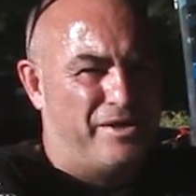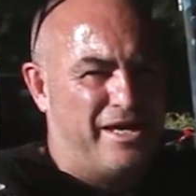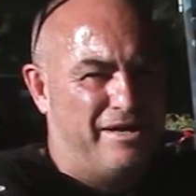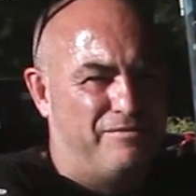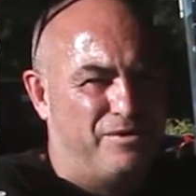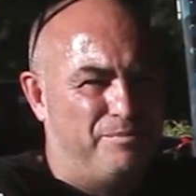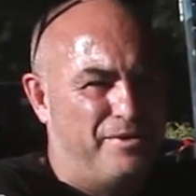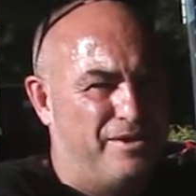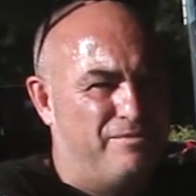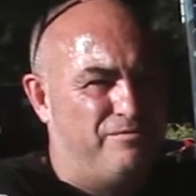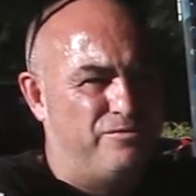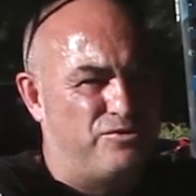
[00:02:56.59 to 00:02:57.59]
we have our
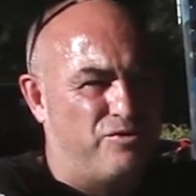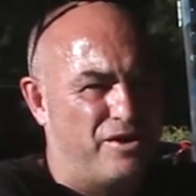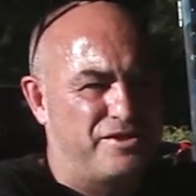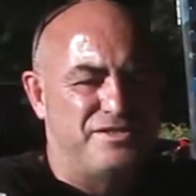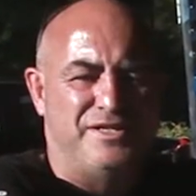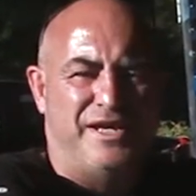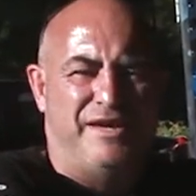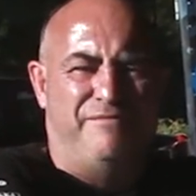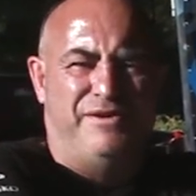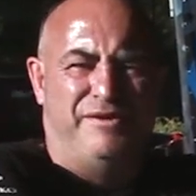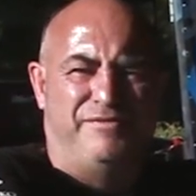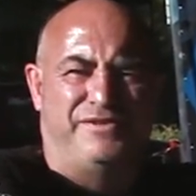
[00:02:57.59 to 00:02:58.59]
big trucks and
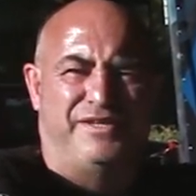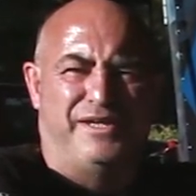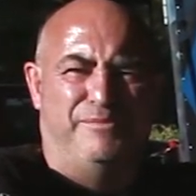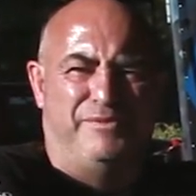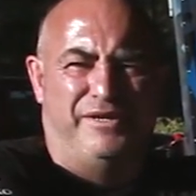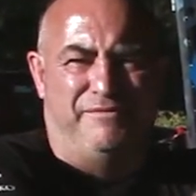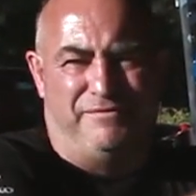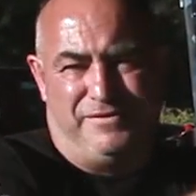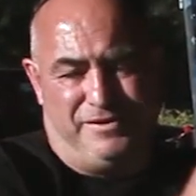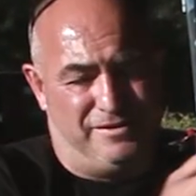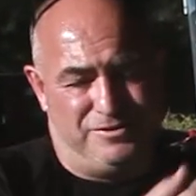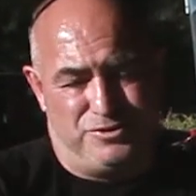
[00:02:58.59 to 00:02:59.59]
have everything, and we have
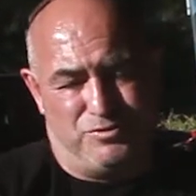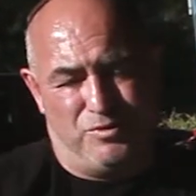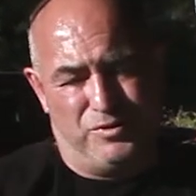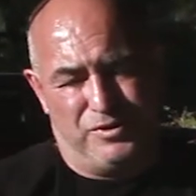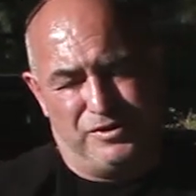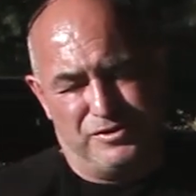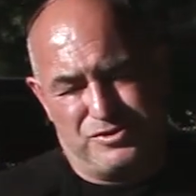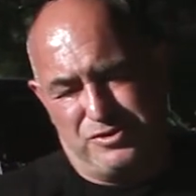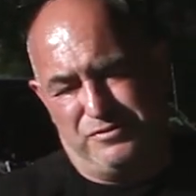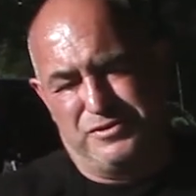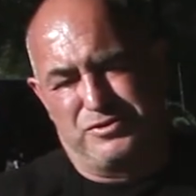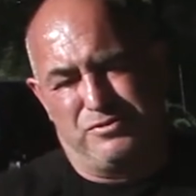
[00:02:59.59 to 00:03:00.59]
the Girona
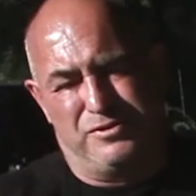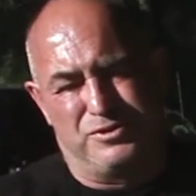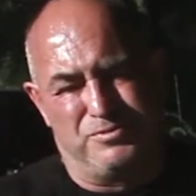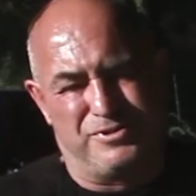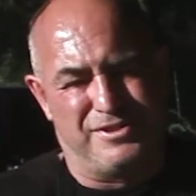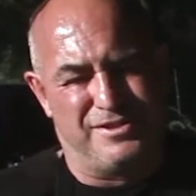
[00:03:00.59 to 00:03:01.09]
service course, which